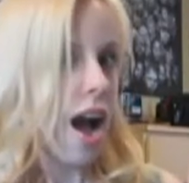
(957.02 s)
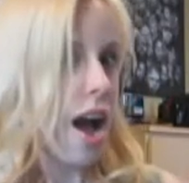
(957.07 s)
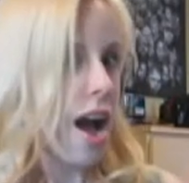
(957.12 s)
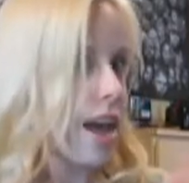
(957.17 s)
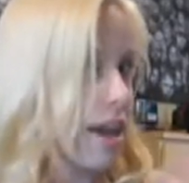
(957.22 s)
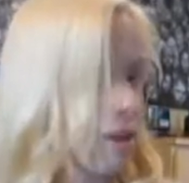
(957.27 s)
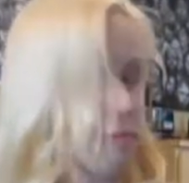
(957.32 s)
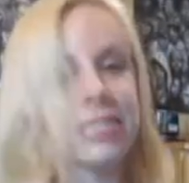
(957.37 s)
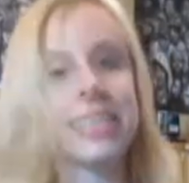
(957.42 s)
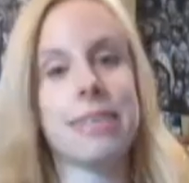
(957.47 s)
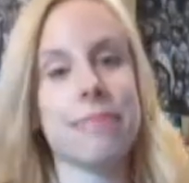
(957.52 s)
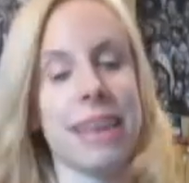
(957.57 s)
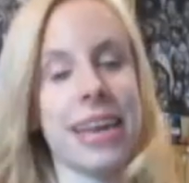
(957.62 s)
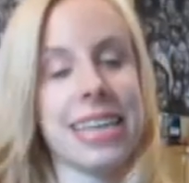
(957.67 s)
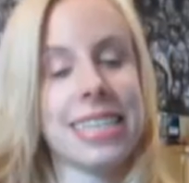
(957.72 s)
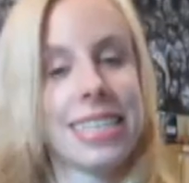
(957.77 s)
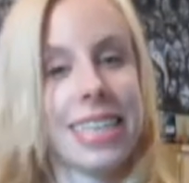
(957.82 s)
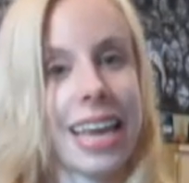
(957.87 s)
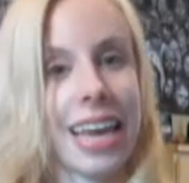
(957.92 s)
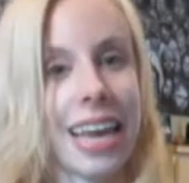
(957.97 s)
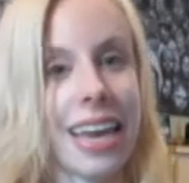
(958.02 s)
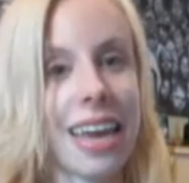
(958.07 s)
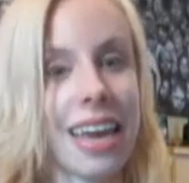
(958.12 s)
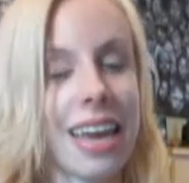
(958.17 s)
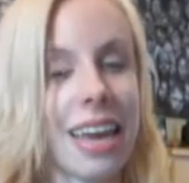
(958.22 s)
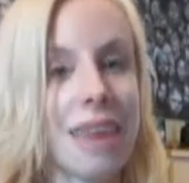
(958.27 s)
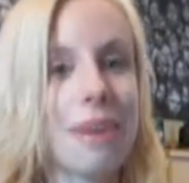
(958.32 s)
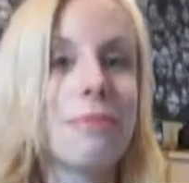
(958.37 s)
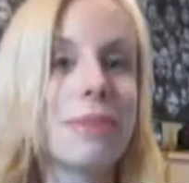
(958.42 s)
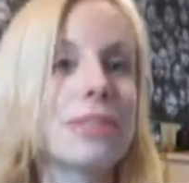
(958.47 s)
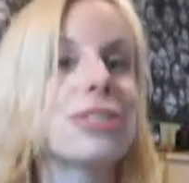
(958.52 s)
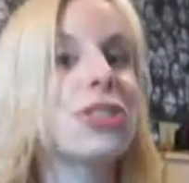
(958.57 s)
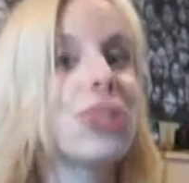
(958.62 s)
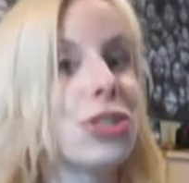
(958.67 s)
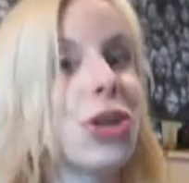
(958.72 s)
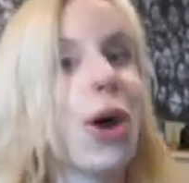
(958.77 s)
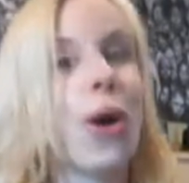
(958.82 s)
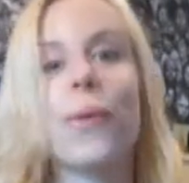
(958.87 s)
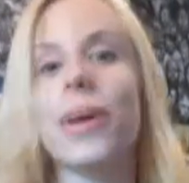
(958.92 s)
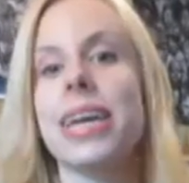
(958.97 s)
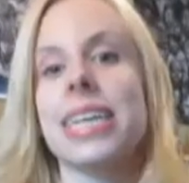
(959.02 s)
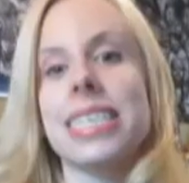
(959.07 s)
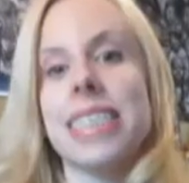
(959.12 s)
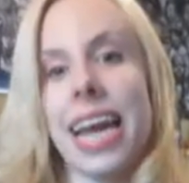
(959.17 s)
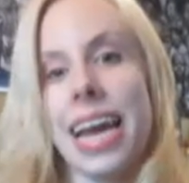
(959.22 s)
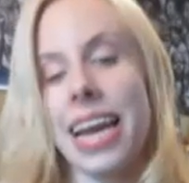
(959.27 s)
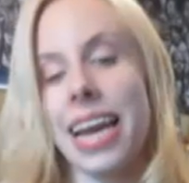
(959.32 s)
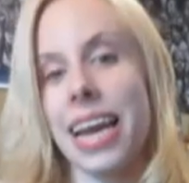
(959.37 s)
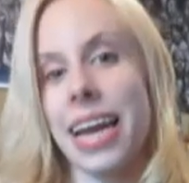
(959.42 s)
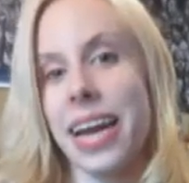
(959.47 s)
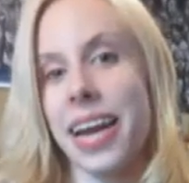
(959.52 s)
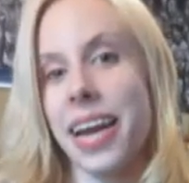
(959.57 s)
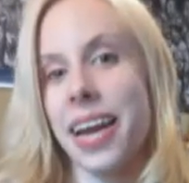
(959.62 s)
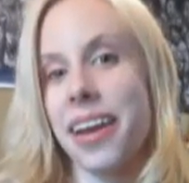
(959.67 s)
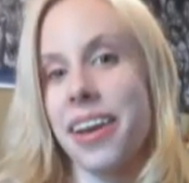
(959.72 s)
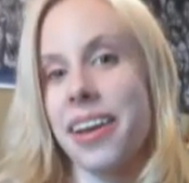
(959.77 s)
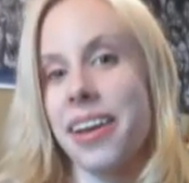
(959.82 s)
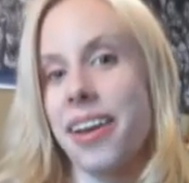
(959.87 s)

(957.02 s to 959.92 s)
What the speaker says: It was amazing. It was so exciting.